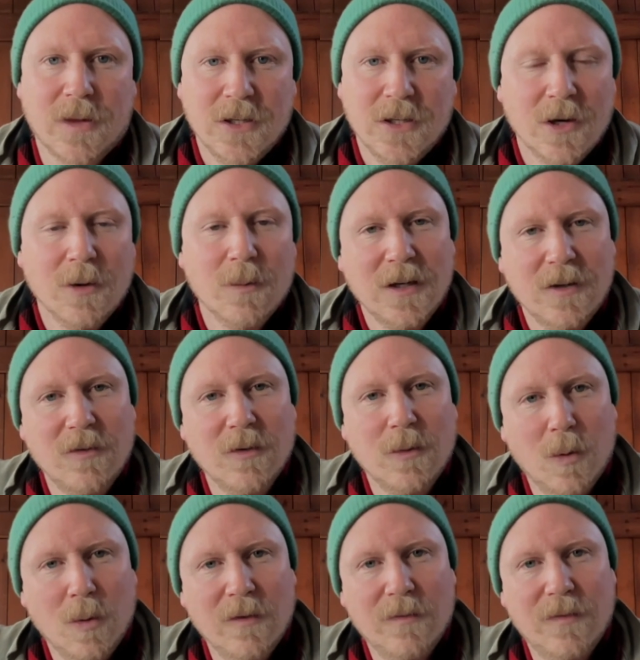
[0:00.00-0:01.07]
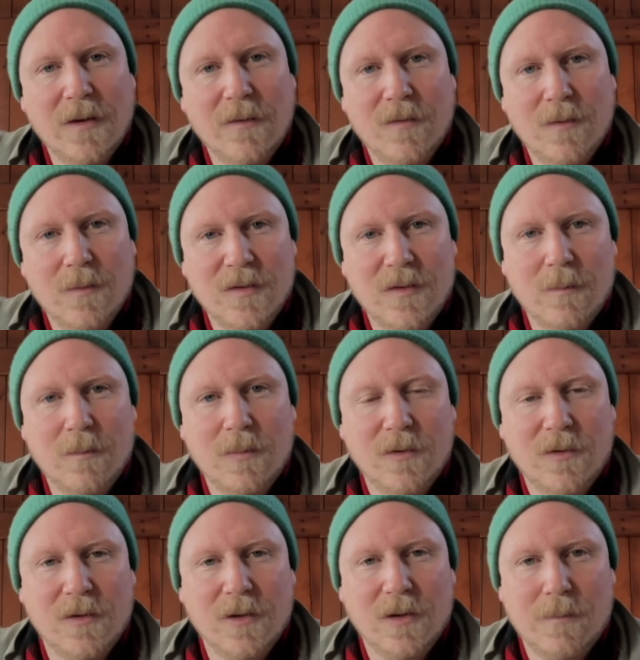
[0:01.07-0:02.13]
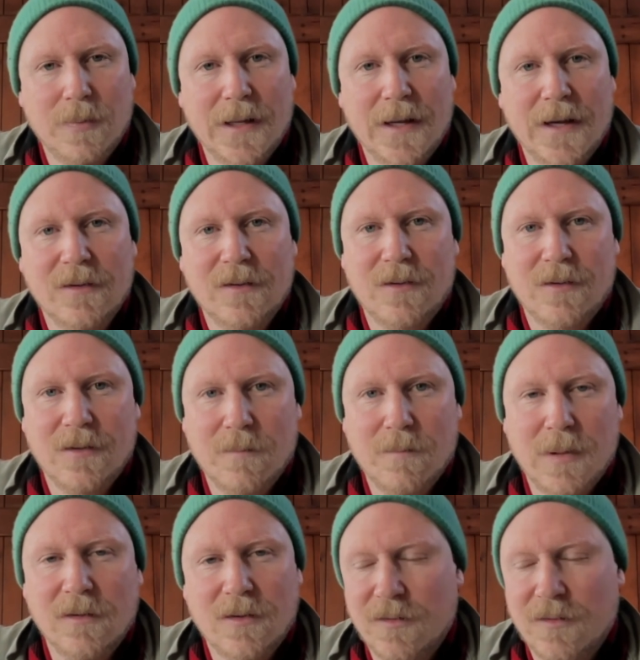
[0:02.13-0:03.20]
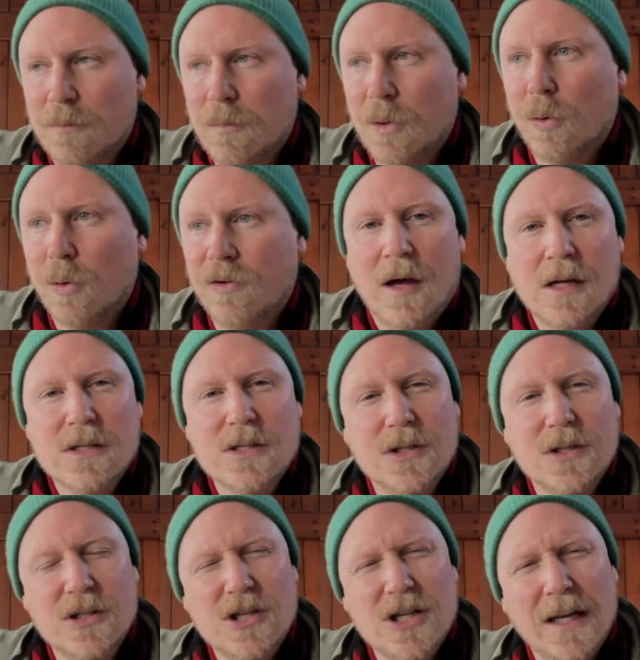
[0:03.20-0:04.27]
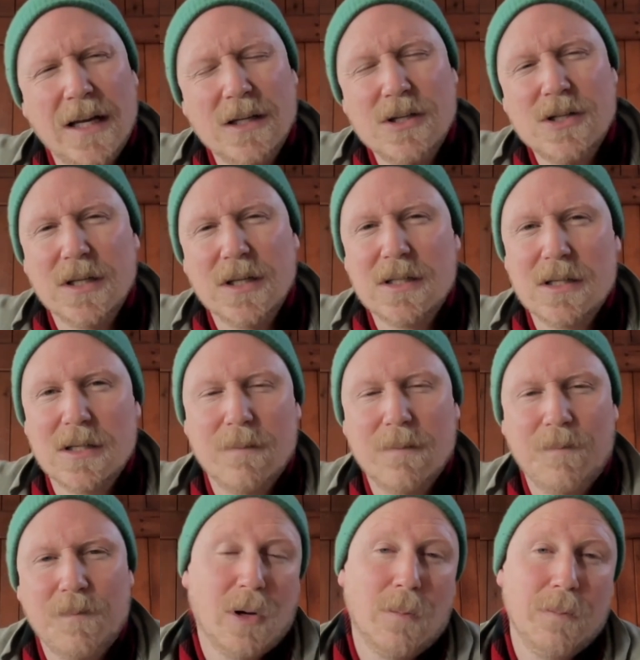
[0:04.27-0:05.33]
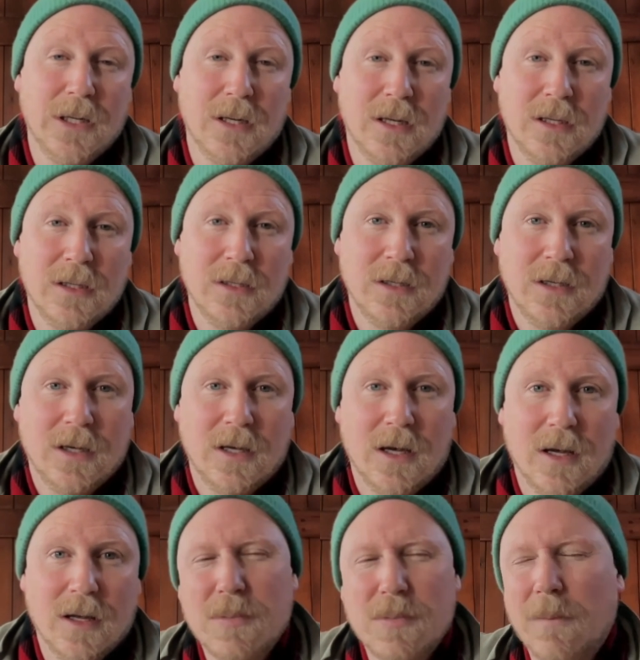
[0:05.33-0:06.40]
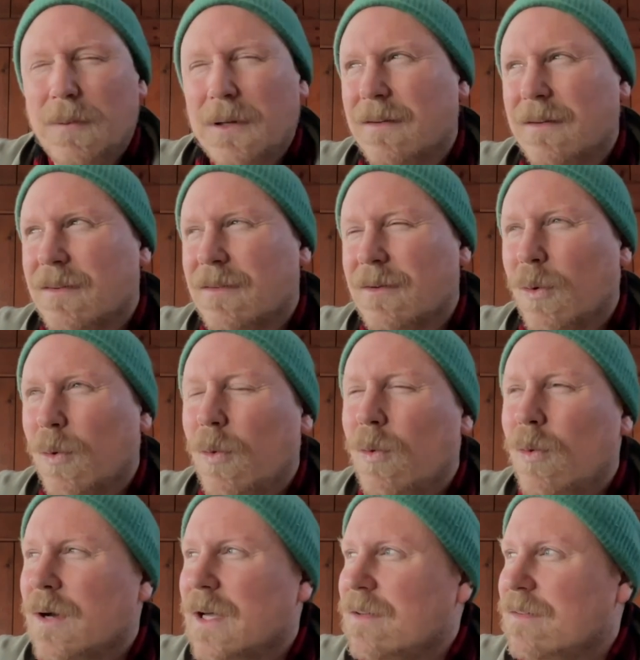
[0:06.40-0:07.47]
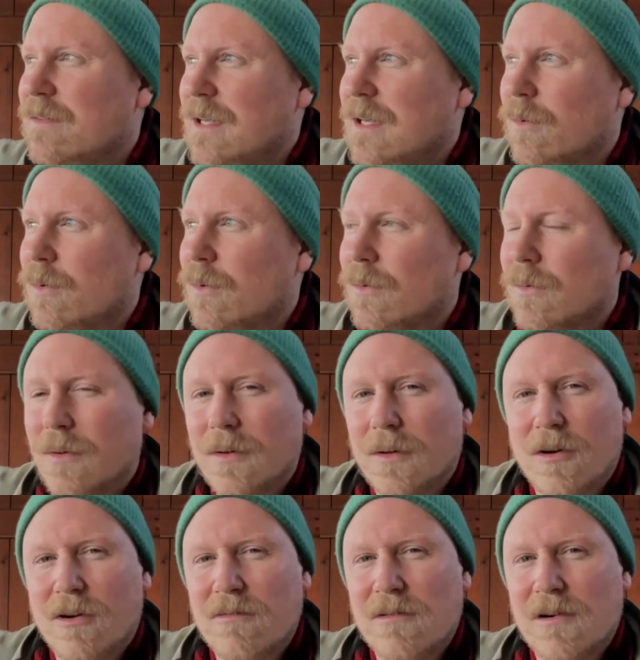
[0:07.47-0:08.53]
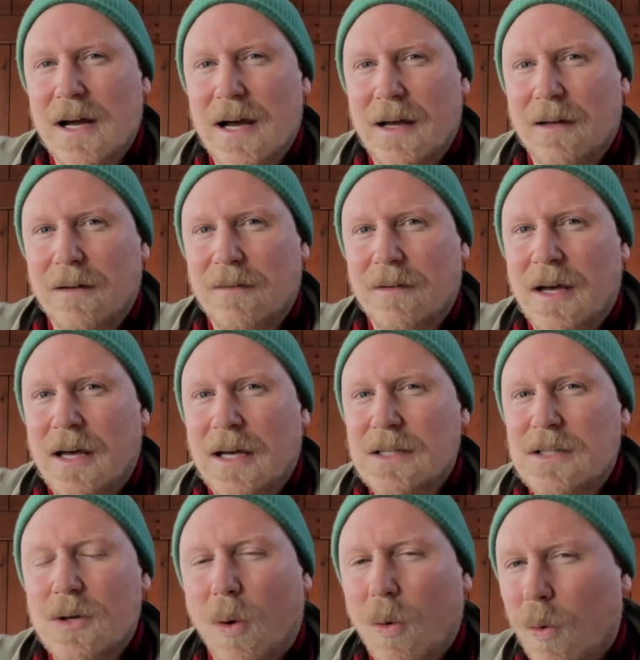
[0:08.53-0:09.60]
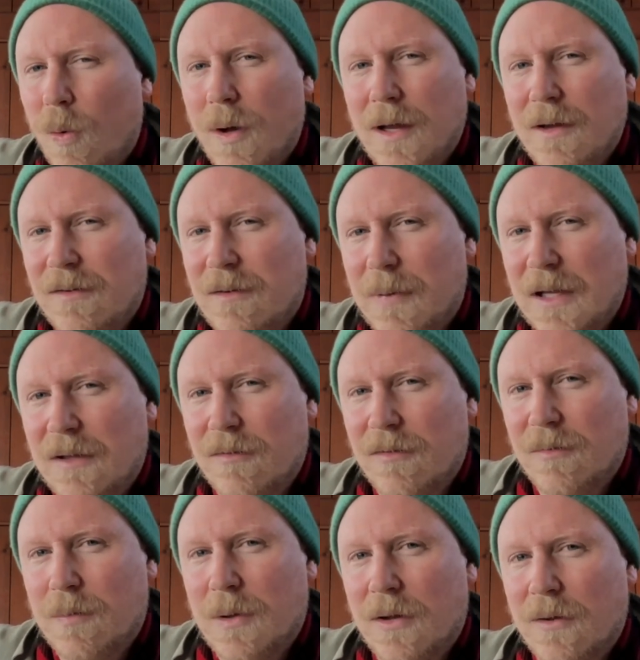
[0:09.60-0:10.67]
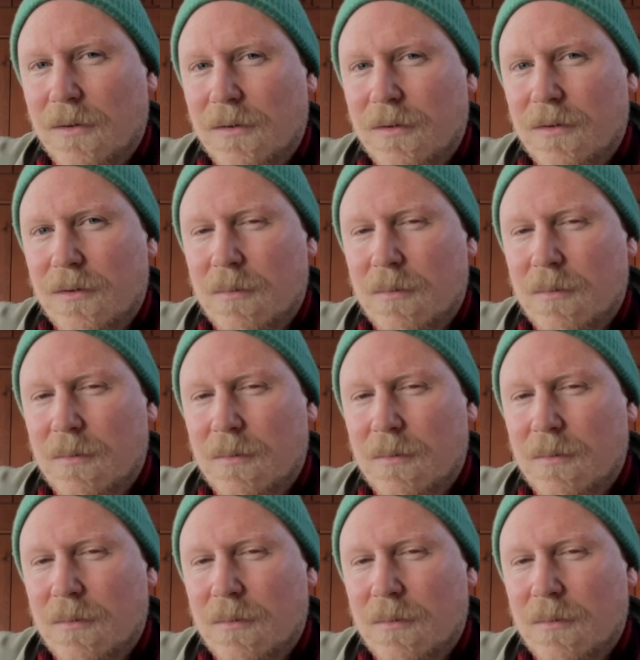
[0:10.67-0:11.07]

You know, we can do all of it, from the simple to the complex, to the small, to the challenging, to the popular. Popular doesn't always equal correct. It's not always the best response.